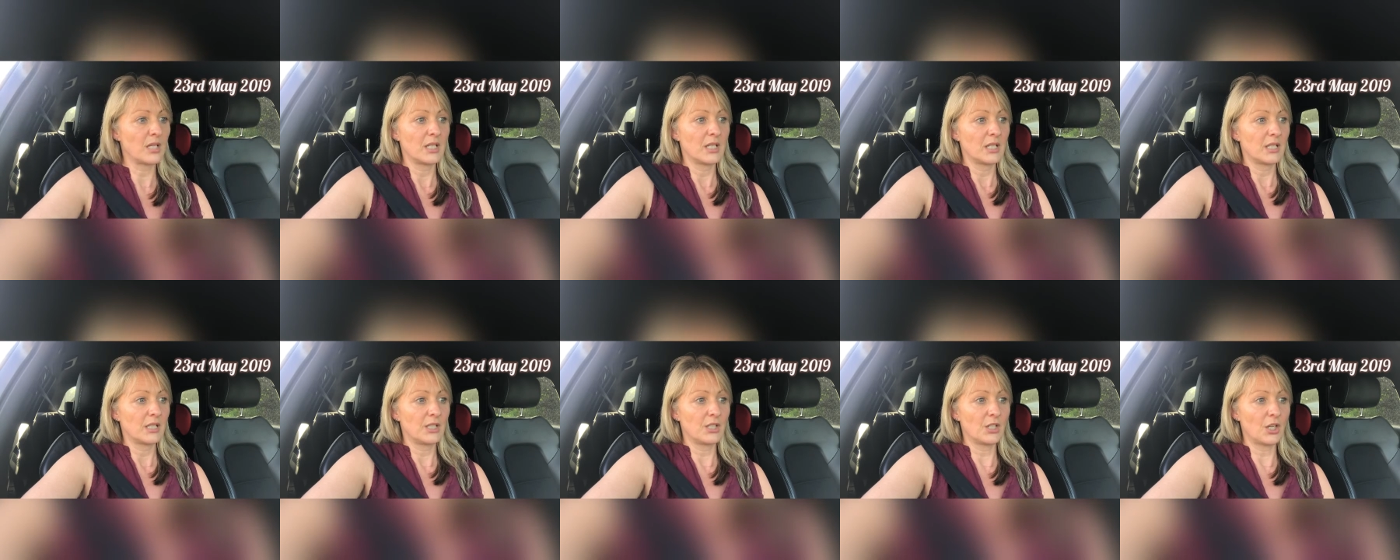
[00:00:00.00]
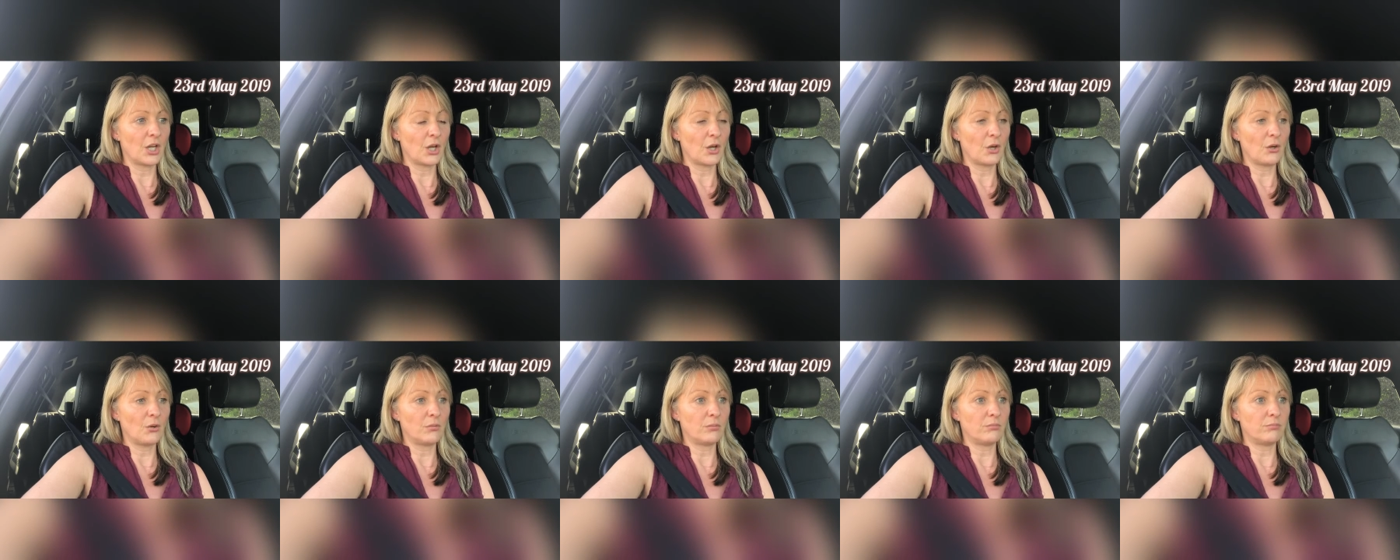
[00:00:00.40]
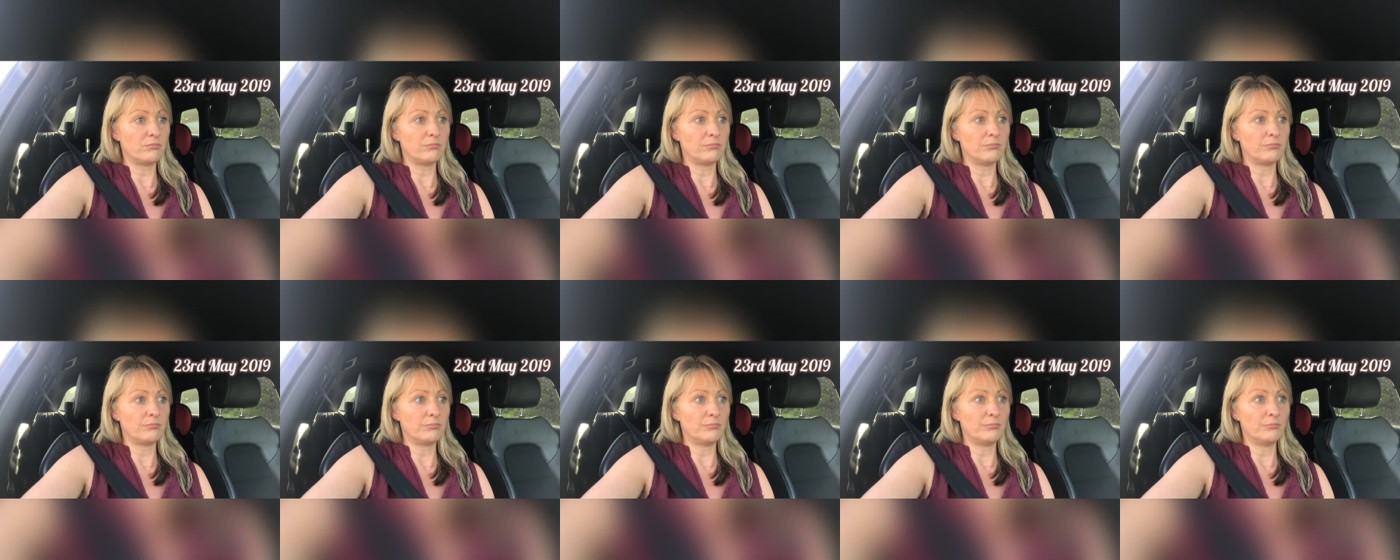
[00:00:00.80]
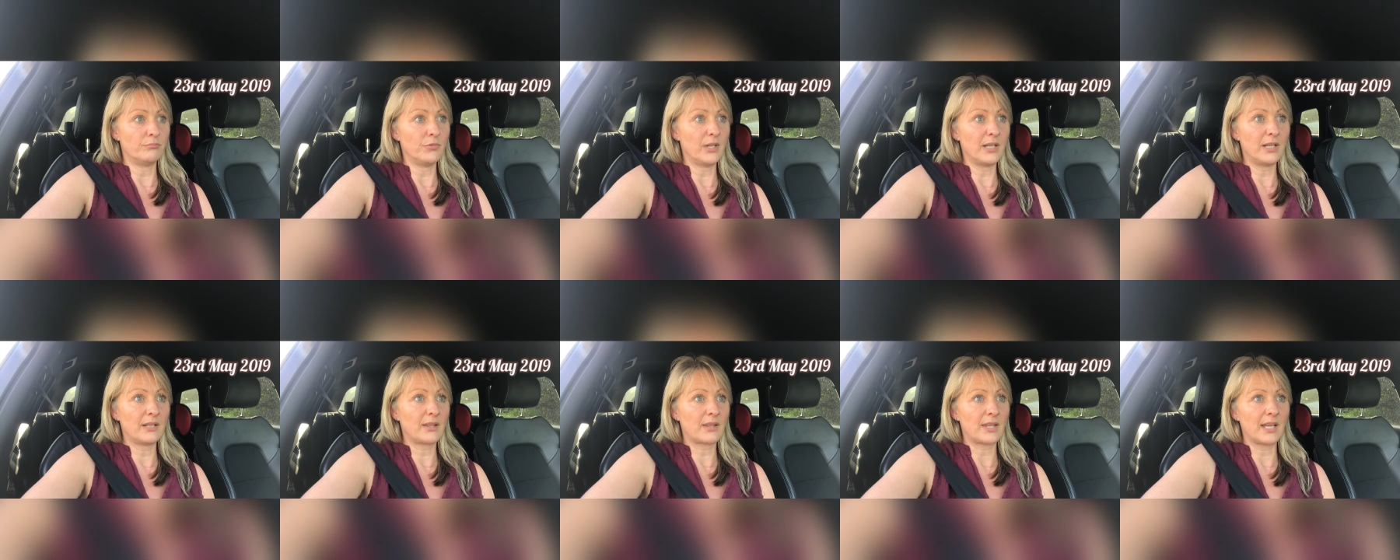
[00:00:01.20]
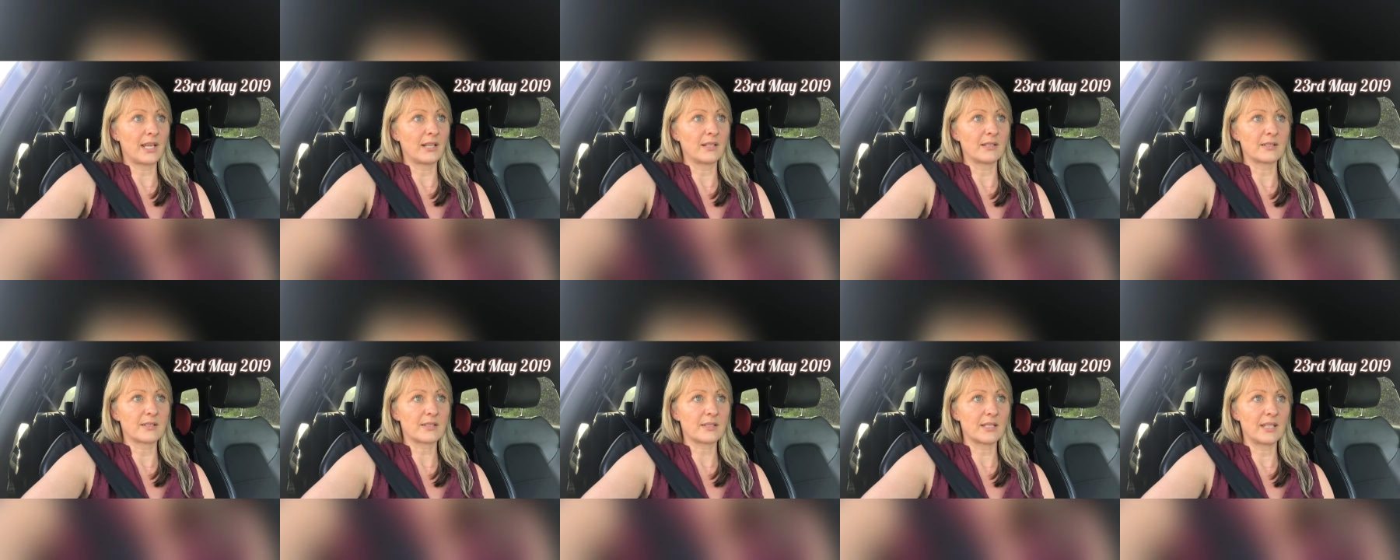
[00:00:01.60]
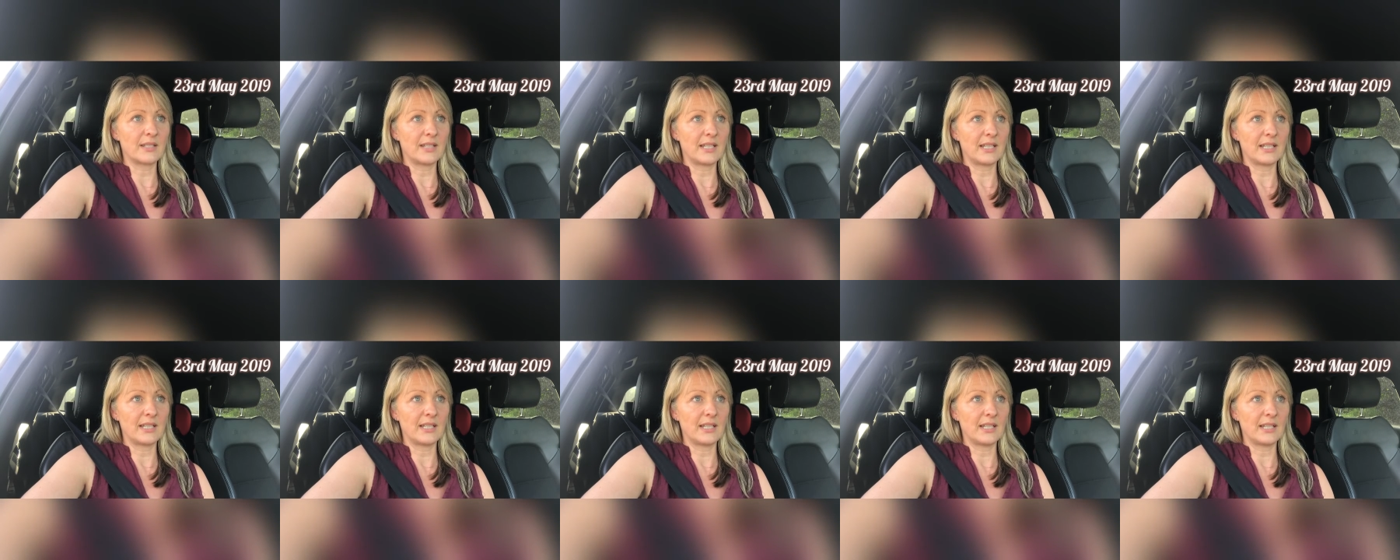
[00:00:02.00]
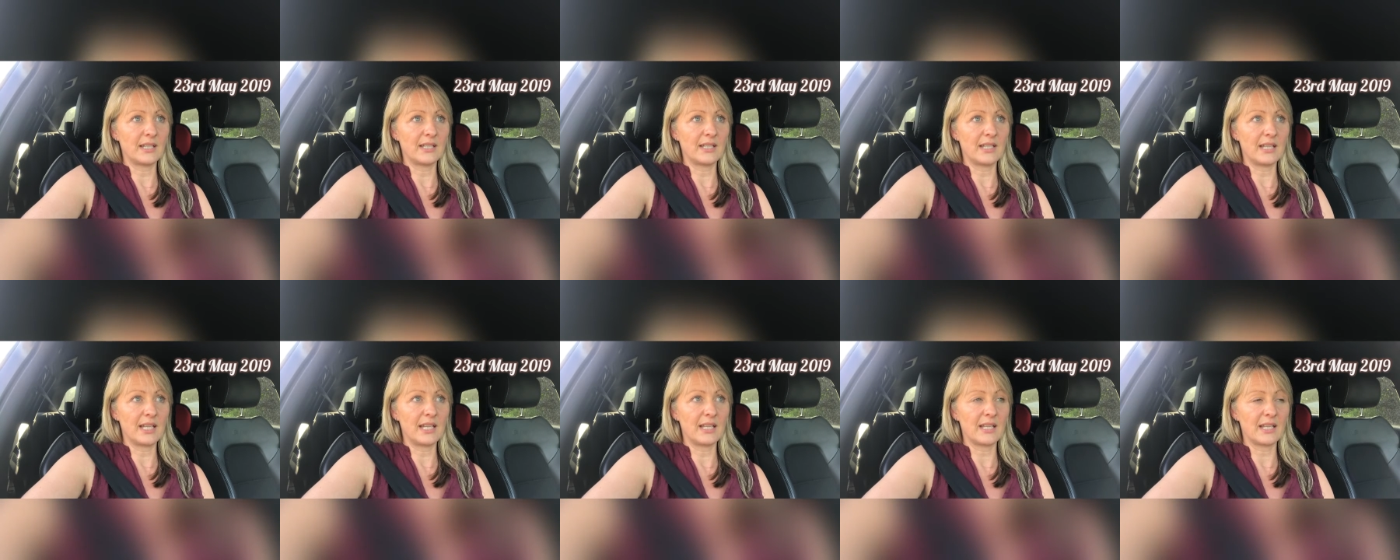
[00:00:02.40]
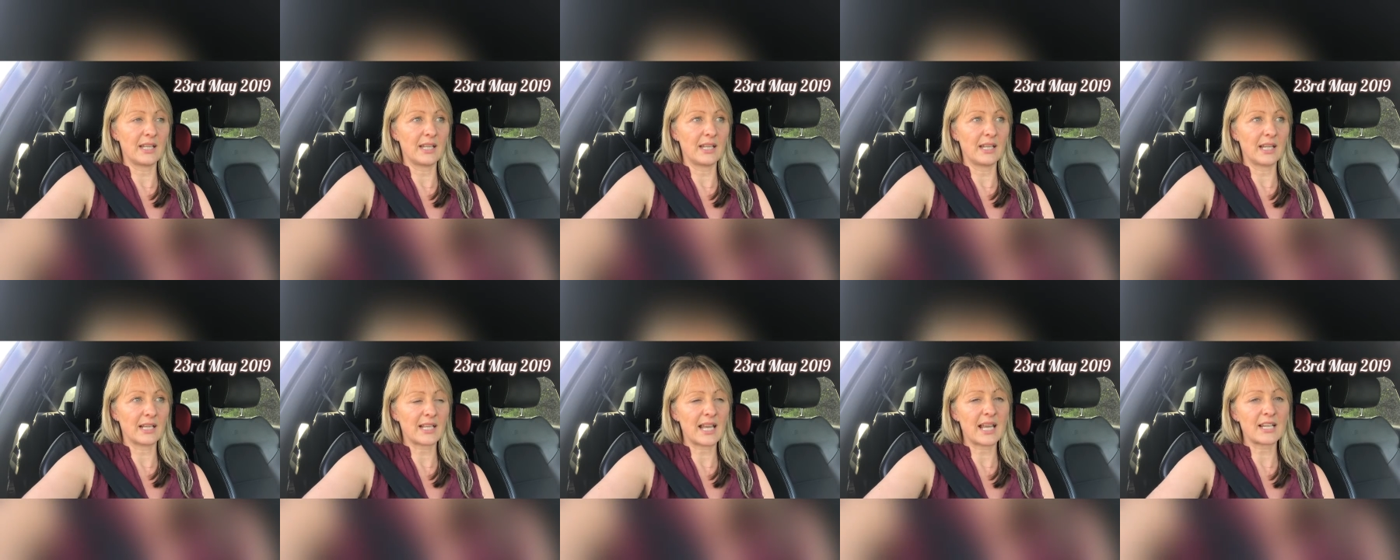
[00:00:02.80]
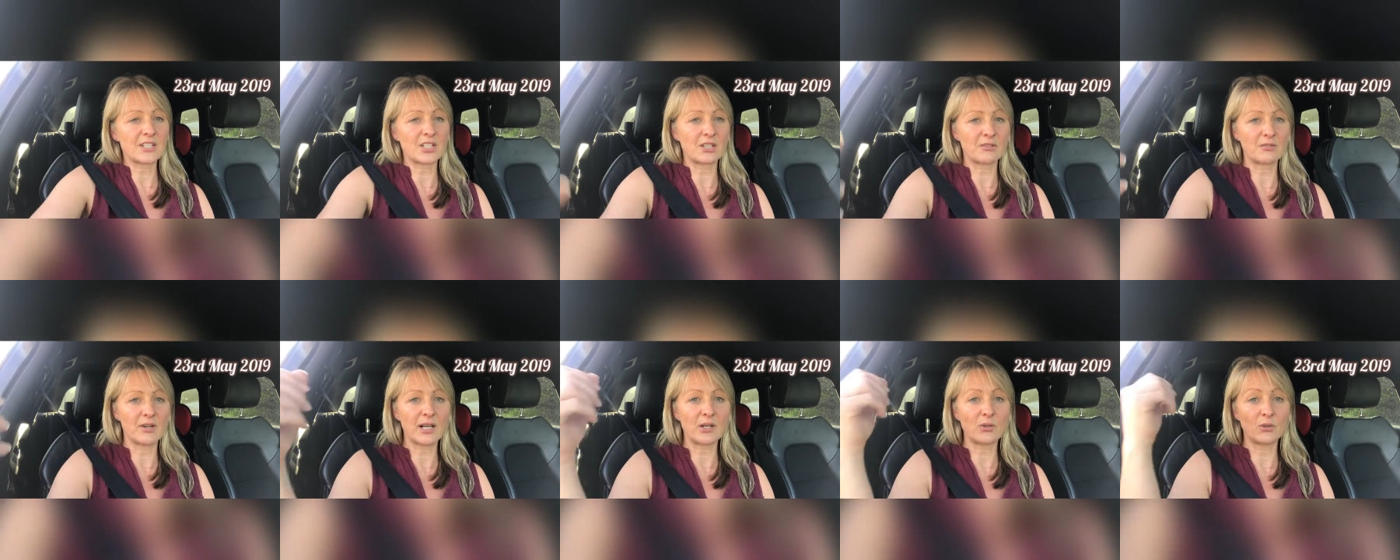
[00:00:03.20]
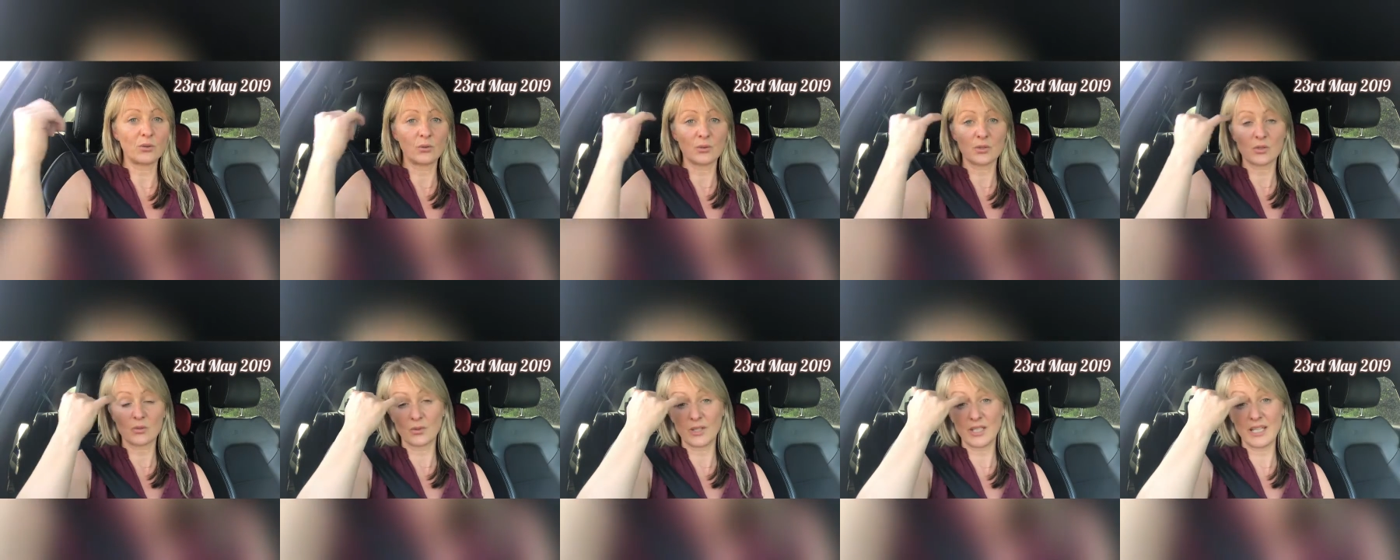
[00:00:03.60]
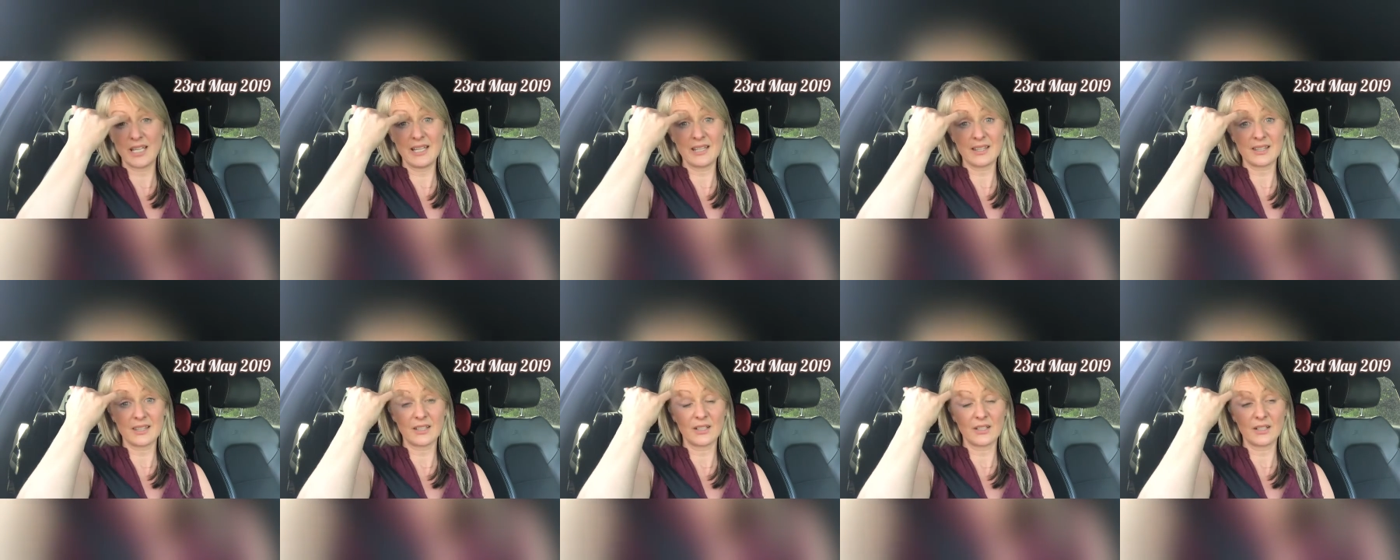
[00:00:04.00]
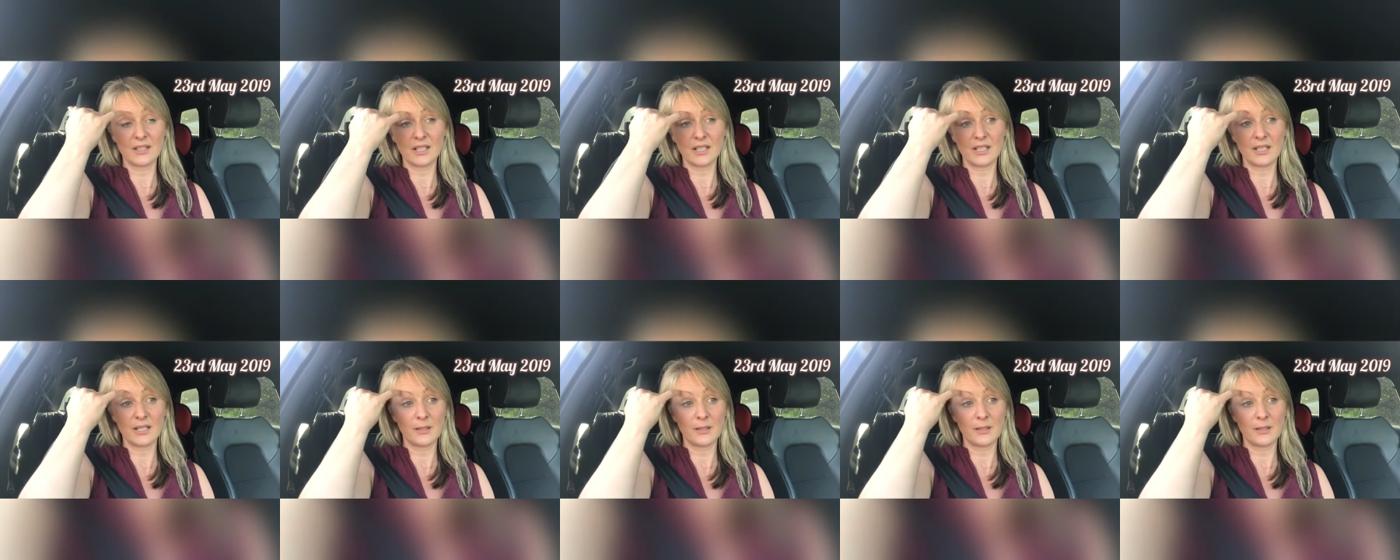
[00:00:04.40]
read things in the Akashic records or the ether.